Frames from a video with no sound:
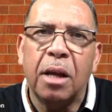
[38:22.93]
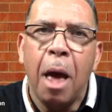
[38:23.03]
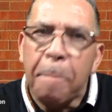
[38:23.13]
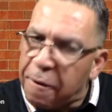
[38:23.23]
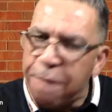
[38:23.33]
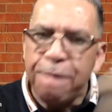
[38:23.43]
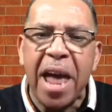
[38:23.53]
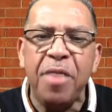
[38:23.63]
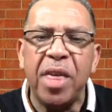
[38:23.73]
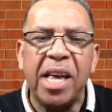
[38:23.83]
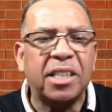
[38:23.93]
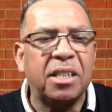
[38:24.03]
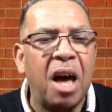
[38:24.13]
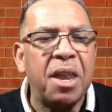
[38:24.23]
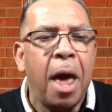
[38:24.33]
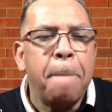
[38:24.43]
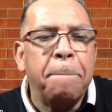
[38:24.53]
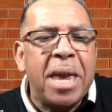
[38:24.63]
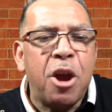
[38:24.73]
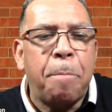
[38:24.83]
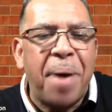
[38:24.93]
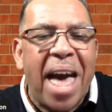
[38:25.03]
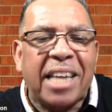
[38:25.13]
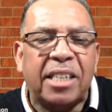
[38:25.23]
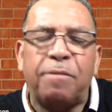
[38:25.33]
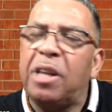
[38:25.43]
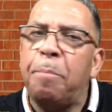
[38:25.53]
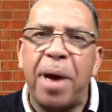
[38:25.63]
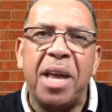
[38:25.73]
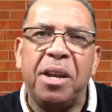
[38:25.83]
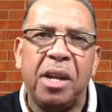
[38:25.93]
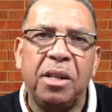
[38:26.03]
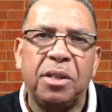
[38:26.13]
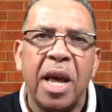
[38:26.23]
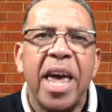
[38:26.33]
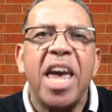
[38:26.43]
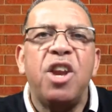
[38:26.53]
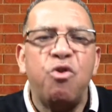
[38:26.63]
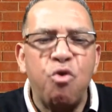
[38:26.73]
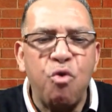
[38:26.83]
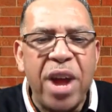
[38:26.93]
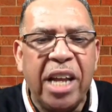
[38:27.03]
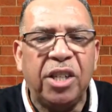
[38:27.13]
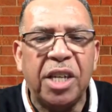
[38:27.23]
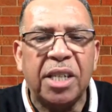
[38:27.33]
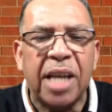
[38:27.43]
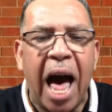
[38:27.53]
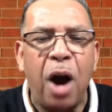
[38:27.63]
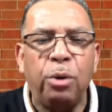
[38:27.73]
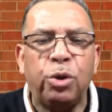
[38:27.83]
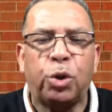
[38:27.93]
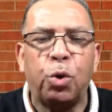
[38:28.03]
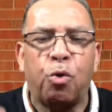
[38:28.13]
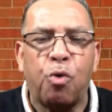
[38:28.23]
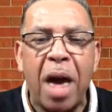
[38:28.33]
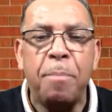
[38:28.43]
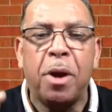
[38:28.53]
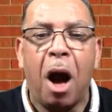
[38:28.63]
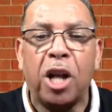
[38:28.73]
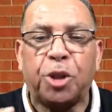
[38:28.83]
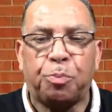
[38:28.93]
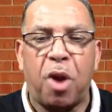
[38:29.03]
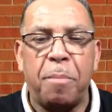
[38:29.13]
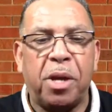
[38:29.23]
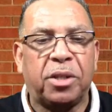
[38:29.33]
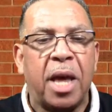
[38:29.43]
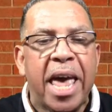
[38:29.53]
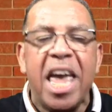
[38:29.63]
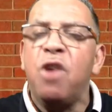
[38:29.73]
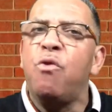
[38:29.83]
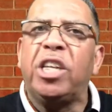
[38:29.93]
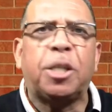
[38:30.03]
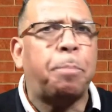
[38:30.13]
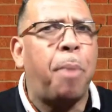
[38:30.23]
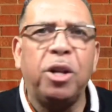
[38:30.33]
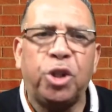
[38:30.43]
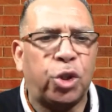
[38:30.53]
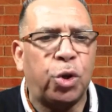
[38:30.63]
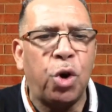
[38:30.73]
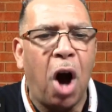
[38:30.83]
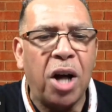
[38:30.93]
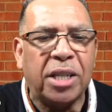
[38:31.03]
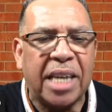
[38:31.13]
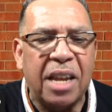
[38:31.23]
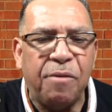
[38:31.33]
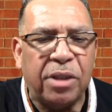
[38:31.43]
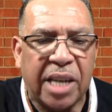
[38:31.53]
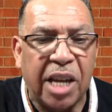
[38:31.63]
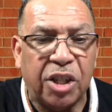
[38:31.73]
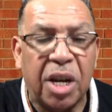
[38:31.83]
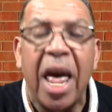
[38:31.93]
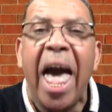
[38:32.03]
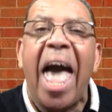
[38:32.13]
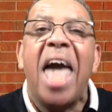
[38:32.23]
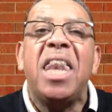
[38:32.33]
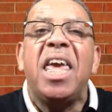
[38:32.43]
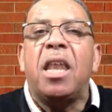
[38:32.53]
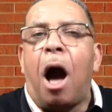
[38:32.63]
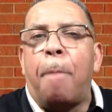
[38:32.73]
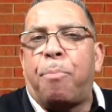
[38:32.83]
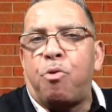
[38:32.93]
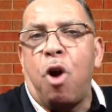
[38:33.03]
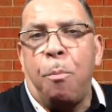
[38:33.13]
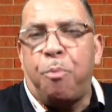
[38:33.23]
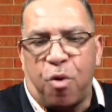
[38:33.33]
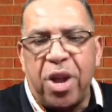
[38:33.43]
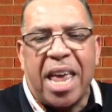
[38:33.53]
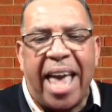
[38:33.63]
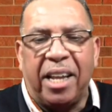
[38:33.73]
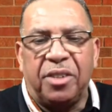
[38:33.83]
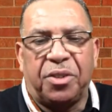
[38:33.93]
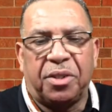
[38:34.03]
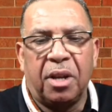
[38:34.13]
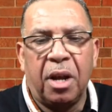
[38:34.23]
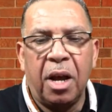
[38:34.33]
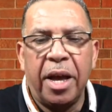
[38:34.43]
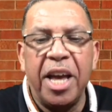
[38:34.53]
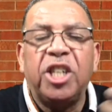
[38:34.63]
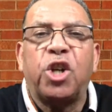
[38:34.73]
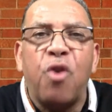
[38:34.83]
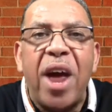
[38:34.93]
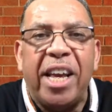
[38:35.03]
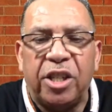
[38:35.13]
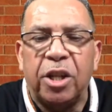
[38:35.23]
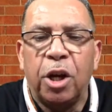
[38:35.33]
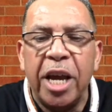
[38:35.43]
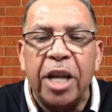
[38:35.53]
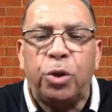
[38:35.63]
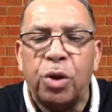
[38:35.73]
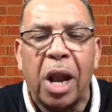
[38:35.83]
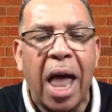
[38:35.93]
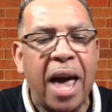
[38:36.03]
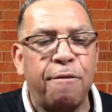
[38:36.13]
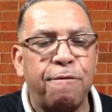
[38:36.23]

But faith is not mere passive dependence. It reaches out to grab God's promise in response to God's invitation and it appropriates His grace into the life.